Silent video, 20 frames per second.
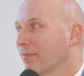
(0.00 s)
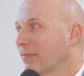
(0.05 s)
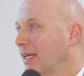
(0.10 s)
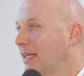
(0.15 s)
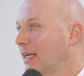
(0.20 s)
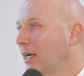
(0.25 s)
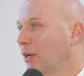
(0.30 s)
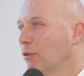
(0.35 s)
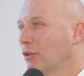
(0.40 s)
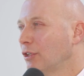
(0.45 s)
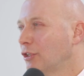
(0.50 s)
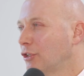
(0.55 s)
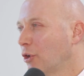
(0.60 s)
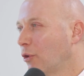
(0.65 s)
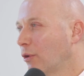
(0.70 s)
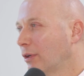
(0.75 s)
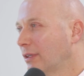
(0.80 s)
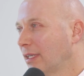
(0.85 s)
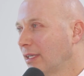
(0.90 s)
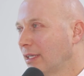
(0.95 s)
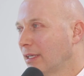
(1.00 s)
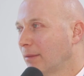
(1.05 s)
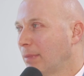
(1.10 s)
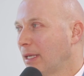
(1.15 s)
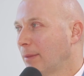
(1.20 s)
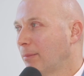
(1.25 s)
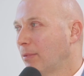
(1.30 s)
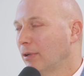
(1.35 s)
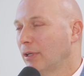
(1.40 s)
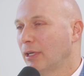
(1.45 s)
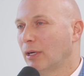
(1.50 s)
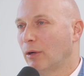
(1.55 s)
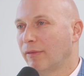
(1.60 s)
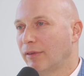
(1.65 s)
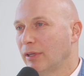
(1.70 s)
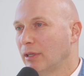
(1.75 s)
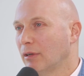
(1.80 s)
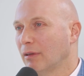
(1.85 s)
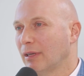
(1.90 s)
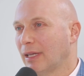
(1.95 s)
And I always joke telling people, if
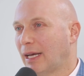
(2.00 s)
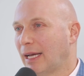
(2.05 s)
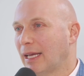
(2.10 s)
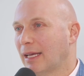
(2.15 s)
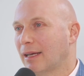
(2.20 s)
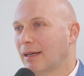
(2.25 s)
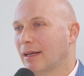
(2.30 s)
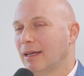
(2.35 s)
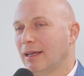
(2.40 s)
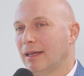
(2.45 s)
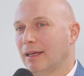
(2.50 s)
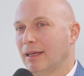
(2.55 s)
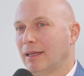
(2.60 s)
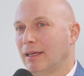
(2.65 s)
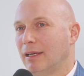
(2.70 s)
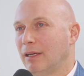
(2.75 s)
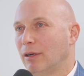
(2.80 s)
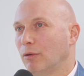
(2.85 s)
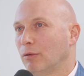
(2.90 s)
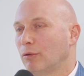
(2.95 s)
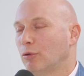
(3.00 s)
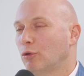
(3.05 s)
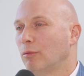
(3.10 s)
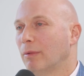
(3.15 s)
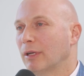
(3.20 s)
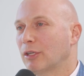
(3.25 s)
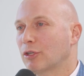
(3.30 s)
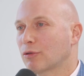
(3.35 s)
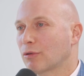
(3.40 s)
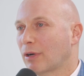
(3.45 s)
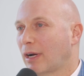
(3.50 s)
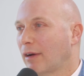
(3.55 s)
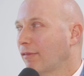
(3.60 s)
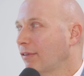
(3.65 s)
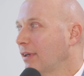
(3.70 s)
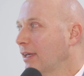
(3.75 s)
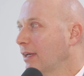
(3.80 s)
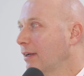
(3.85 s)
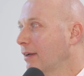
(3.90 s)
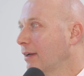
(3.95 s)
you don't like, too much
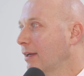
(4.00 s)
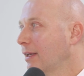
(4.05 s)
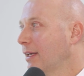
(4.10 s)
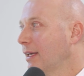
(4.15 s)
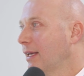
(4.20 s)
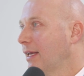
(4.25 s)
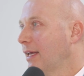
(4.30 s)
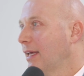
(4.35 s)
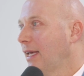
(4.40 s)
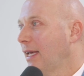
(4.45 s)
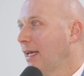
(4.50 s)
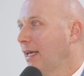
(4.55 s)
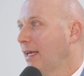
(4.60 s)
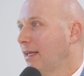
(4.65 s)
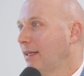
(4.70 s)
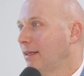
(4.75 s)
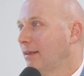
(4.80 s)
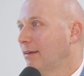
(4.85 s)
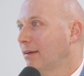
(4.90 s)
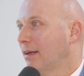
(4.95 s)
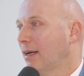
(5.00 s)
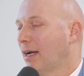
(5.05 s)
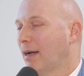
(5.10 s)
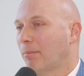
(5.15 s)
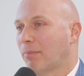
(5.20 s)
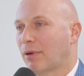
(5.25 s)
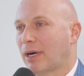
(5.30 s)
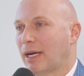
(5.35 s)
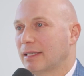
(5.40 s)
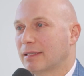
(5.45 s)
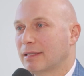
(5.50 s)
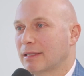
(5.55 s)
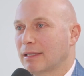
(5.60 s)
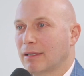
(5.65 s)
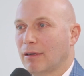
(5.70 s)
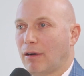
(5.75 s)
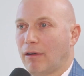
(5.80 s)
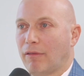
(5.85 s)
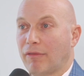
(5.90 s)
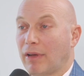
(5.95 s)
traffic and
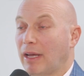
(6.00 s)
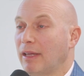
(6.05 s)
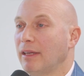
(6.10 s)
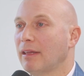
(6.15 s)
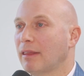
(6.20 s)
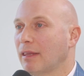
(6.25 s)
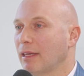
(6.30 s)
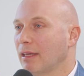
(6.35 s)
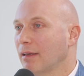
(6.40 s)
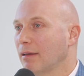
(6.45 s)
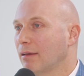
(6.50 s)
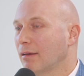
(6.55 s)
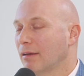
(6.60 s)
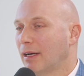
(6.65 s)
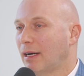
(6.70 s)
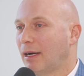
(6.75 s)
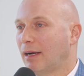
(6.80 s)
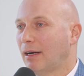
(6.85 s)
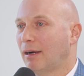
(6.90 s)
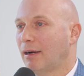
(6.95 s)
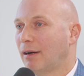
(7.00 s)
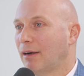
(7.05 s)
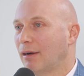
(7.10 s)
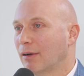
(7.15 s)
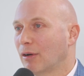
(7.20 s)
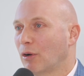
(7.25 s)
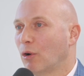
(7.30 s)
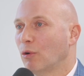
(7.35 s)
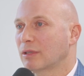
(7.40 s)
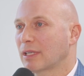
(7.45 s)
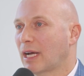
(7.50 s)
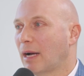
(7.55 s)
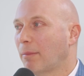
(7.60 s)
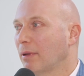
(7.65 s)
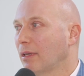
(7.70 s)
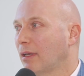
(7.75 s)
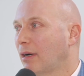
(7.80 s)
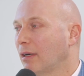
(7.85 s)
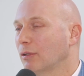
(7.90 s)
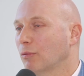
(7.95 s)
pricing of anything goes up
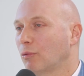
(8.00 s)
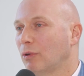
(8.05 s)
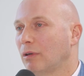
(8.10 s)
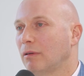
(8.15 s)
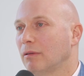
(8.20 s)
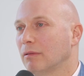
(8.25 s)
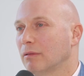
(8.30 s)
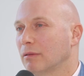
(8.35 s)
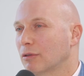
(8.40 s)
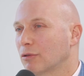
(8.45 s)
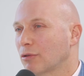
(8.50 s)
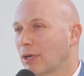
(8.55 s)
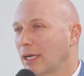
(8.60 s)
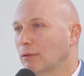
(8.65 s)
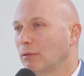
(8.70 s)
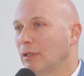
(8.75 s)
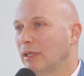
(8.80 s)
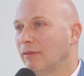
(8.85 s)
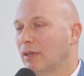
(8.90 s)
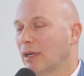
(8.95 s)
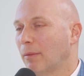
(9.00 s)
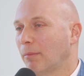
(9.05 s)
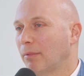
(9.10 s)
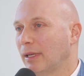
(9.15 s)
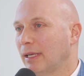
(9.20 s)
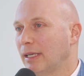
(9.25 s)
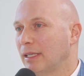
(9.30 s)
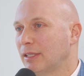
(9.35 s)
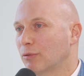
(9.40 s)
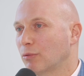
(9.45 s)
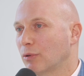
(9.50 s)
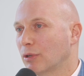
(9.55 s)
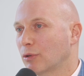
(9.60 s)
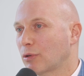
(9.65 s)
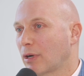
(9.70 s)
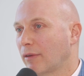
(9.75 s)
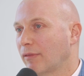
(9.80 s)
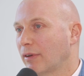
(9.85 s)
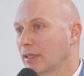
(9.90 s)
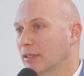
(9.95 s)
a lot, well, try to live in a place where
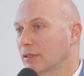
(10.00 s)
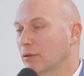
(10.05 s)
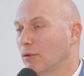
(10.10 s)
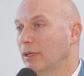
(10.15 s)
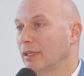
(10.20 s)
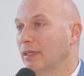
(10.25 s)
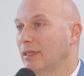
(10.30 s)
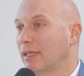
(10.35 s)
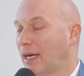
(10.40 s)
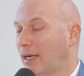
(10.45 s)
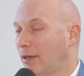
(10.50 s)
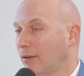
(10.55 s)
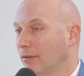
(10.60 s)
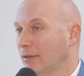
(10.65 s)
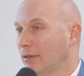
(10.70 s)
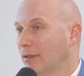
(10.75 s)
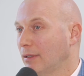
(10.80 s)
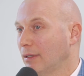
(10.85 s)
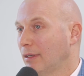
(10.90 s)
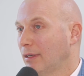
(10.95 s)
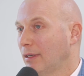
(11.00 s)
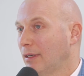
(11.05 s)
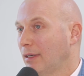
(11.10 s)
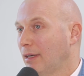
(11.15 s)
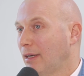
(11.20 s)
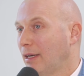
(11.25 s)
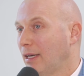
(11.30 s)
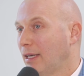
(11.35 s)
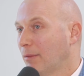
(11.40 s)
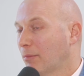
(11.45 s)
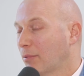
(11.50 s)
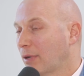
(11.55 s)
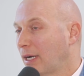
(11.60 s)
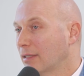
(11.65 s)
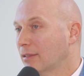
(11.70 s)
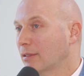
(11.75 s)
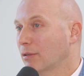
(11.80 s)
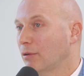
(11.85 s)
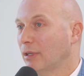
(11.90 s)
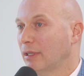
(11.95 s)
traffic is going down and
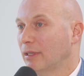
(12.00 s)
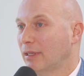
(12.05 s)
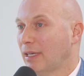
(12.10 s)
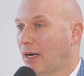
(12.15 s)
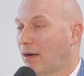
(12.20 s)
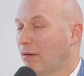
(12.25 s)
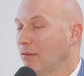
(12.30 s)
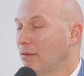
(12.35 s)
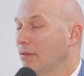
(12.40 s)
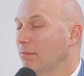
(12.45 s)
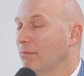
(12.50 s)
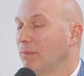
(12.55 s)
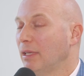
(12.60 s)
price going down.